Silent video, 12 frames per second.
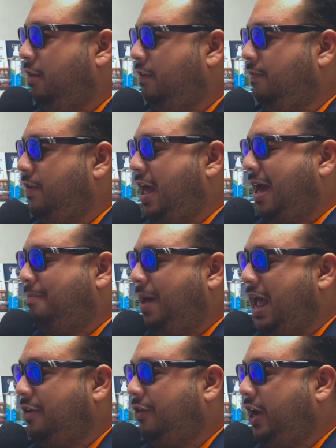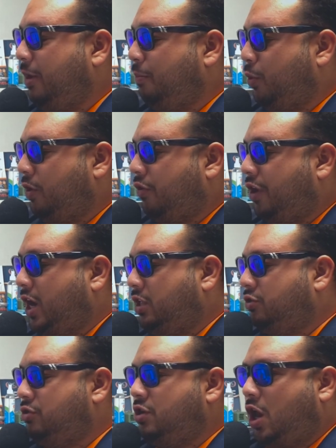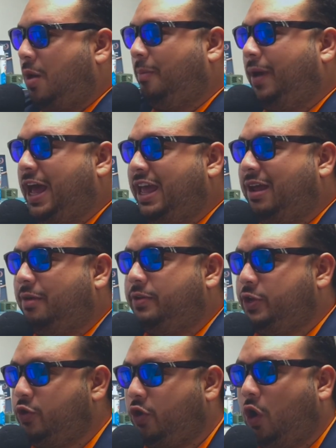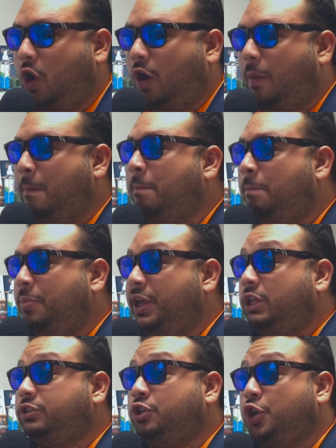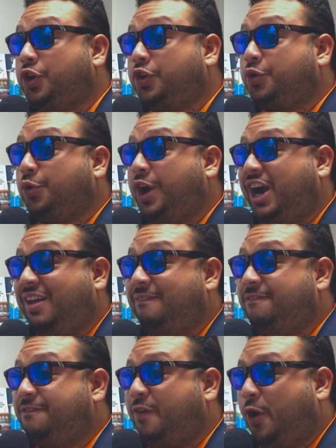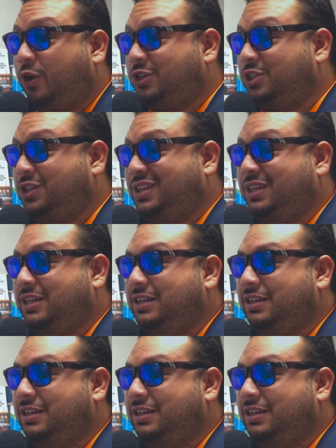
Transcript: If you have bad credit, poor credit, do not buy a new car. Build your credit first.